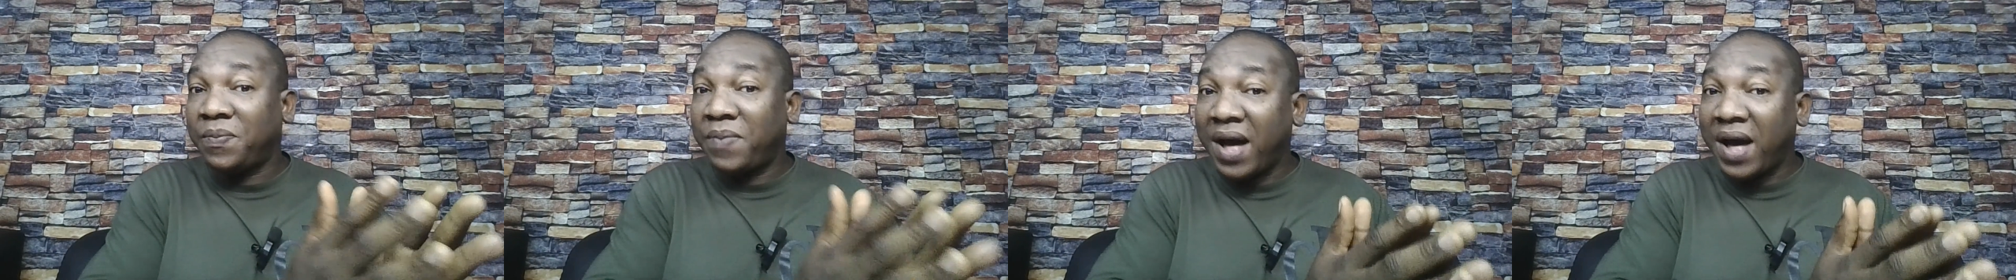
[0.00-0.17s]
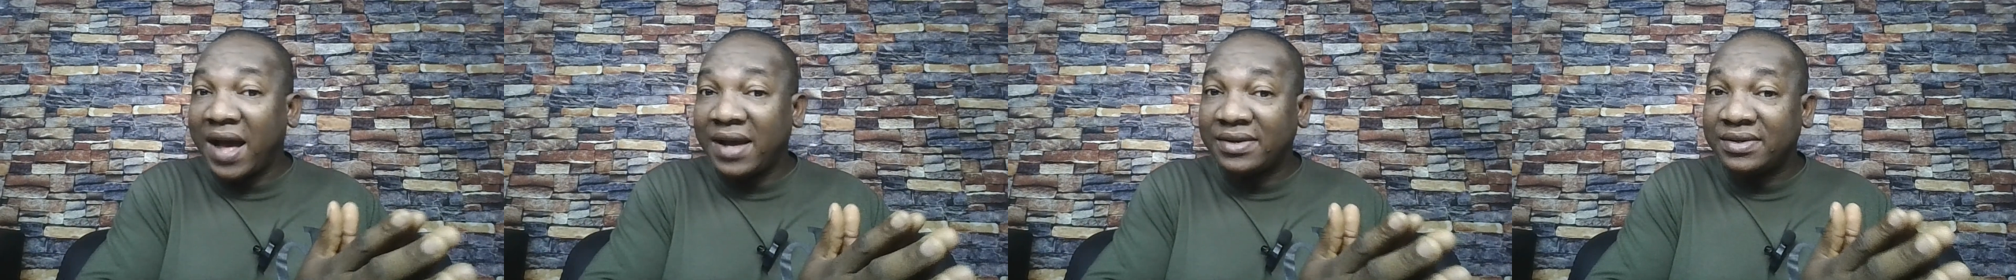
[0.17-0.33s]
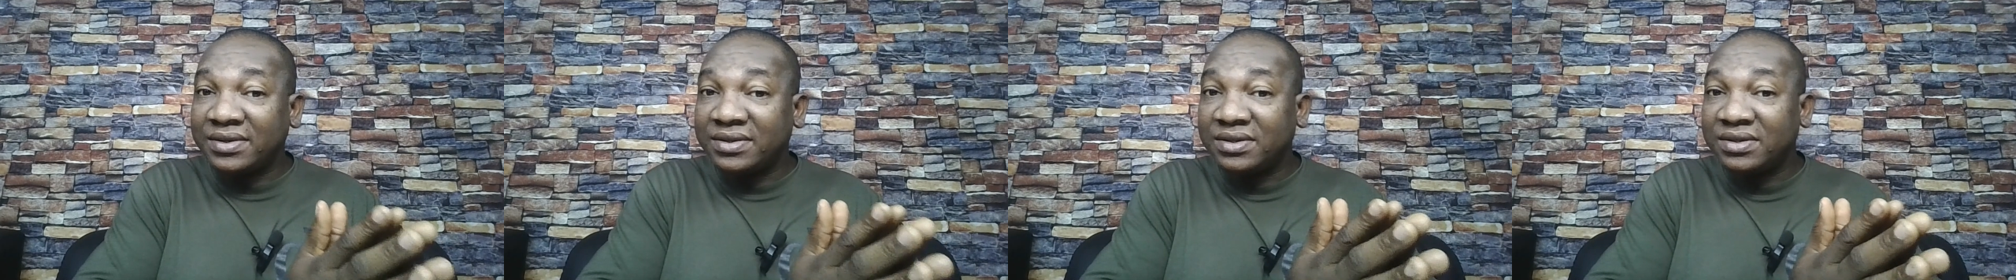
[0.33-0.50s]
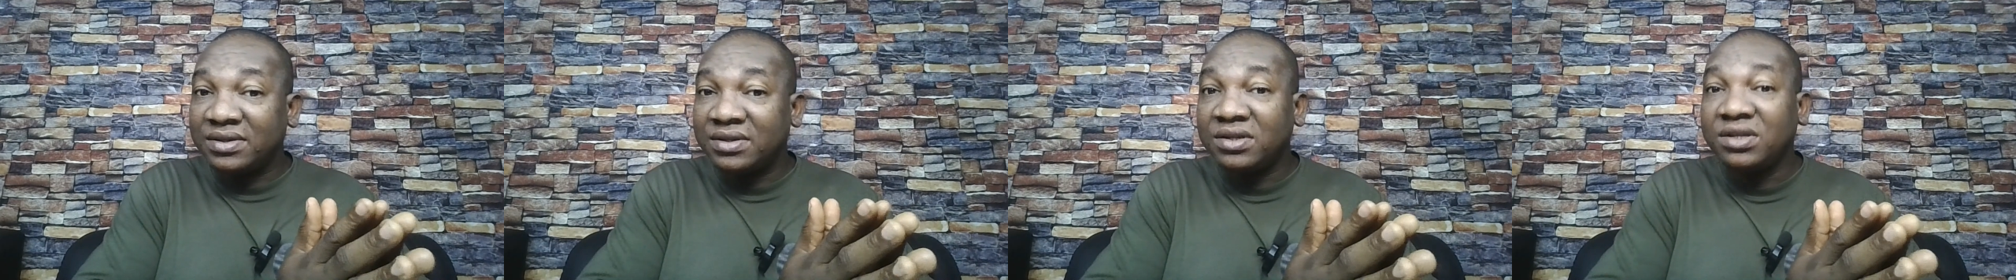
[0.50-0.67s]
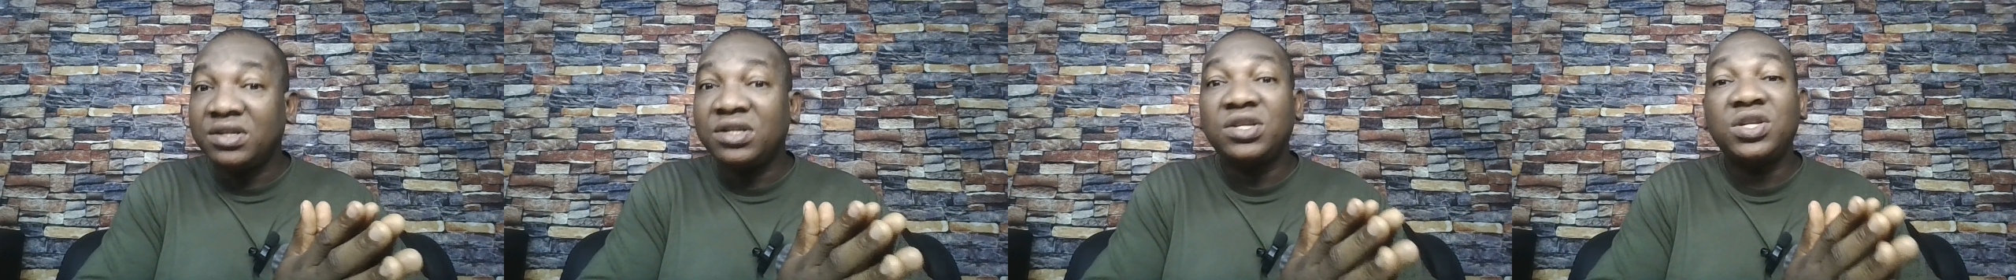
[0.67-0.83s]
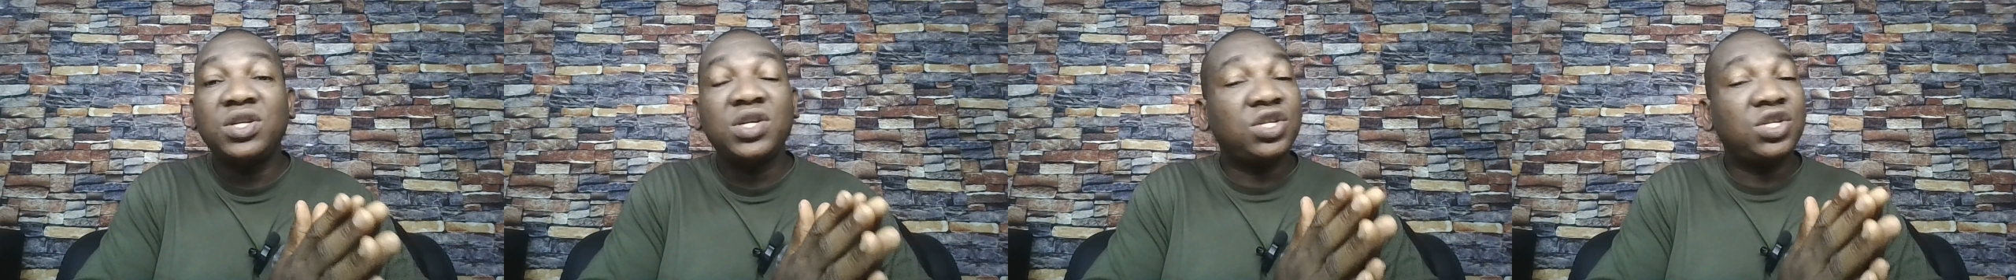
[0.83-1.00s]
pass,
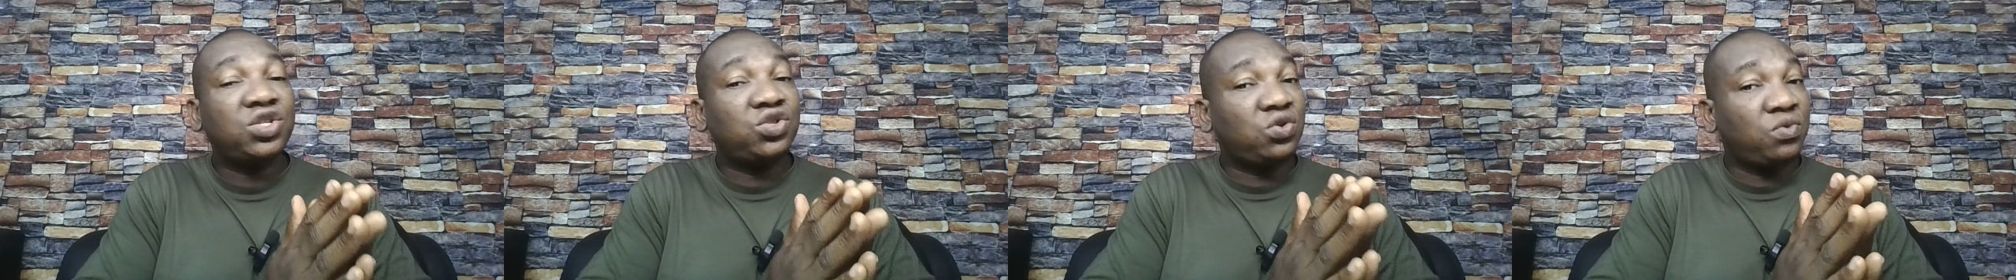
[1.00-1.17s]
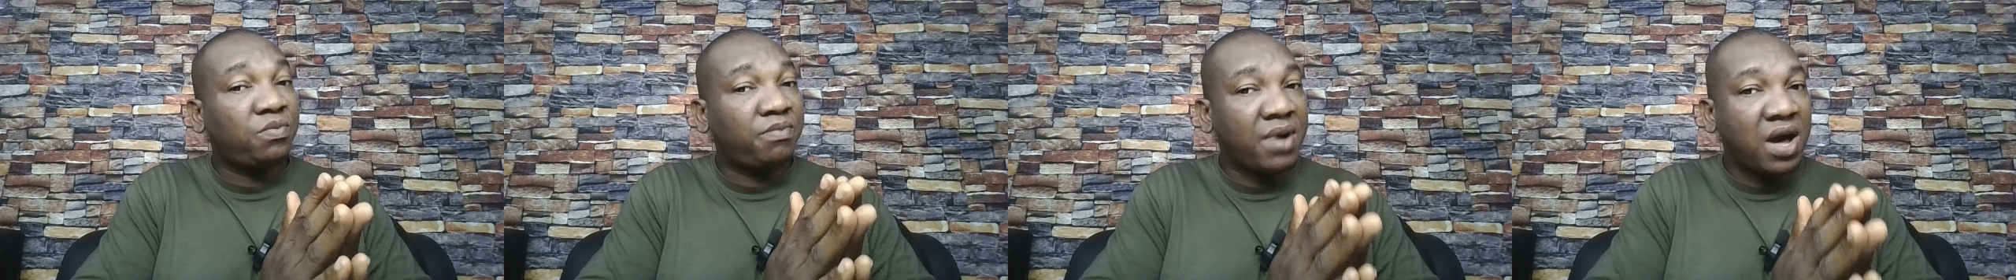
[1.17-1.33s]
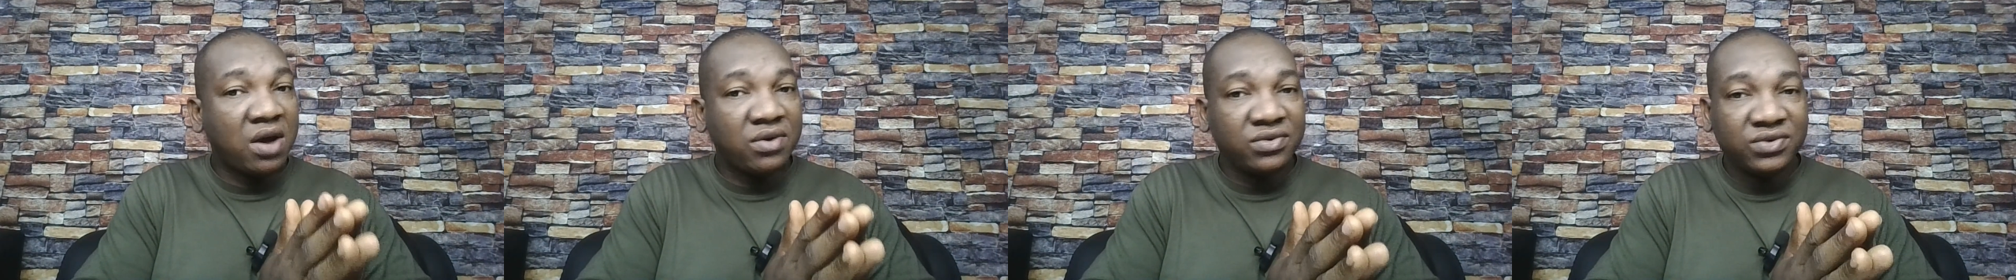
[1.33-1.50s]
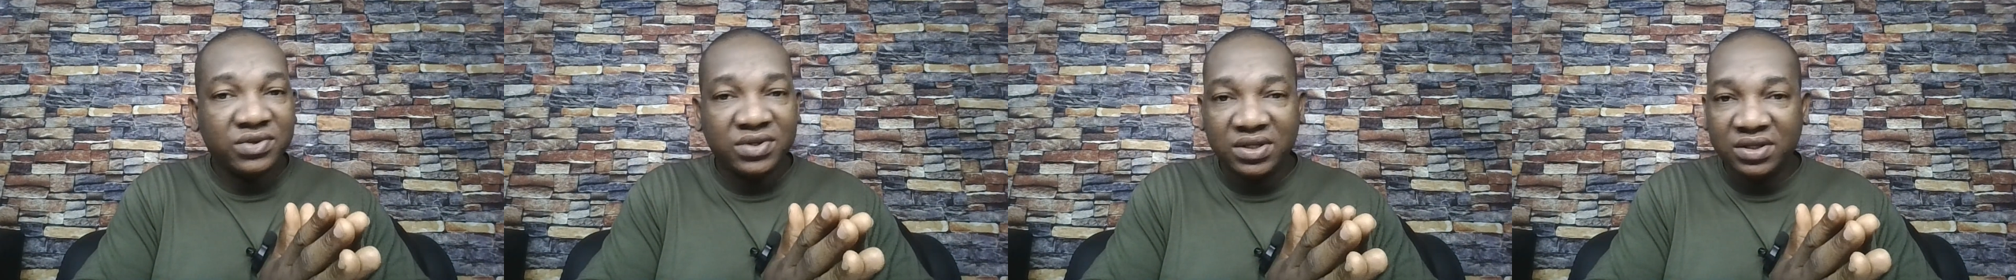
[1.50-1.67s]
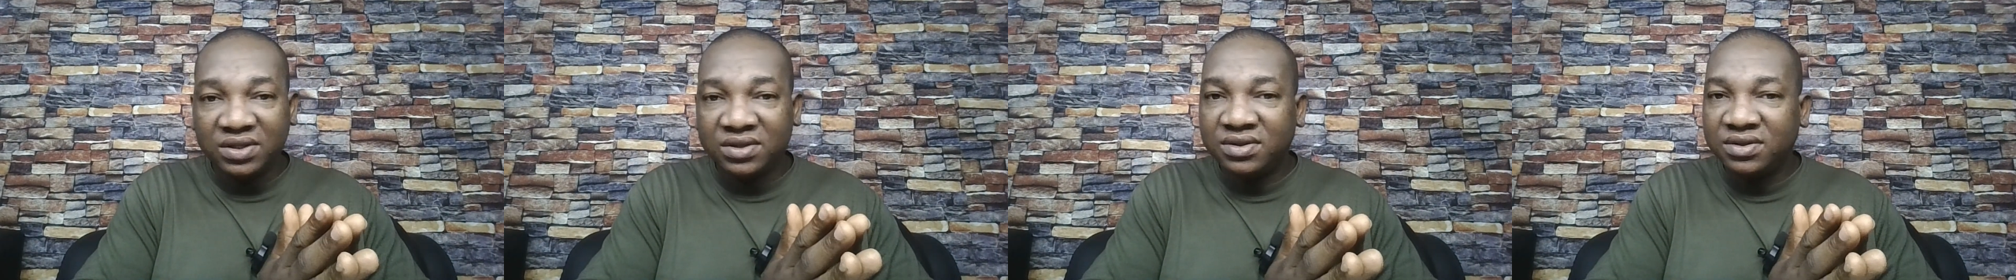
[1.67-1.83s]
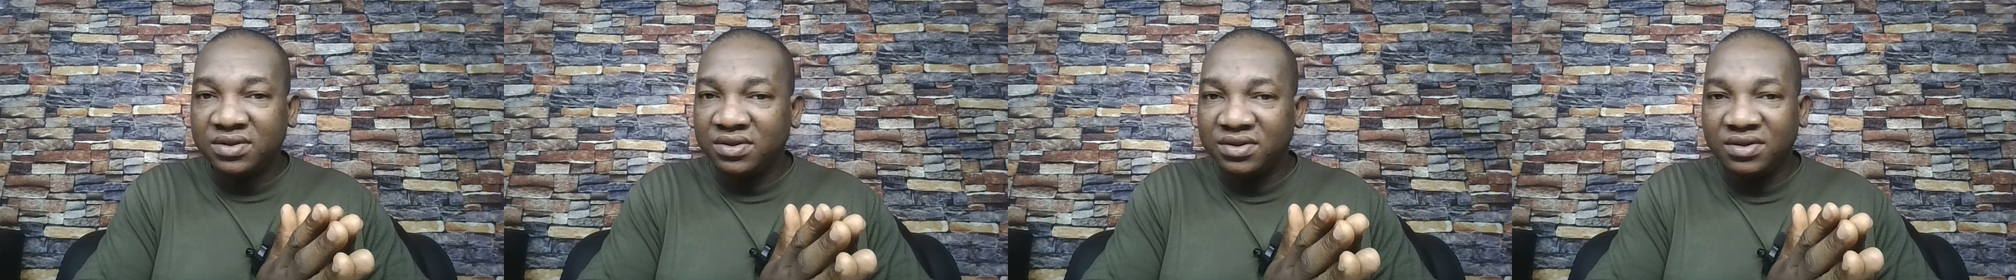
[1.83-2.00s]
it will bounce
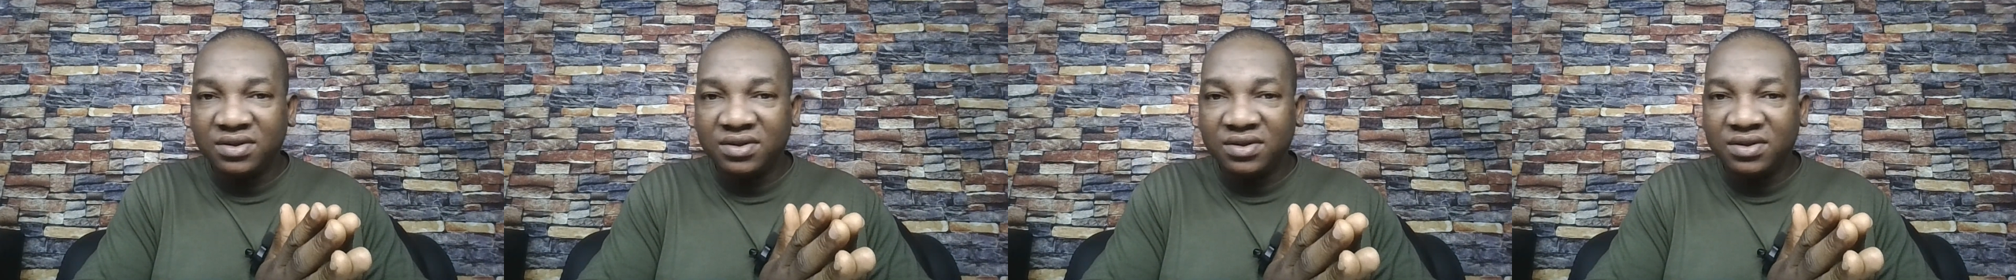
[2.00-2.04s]
it.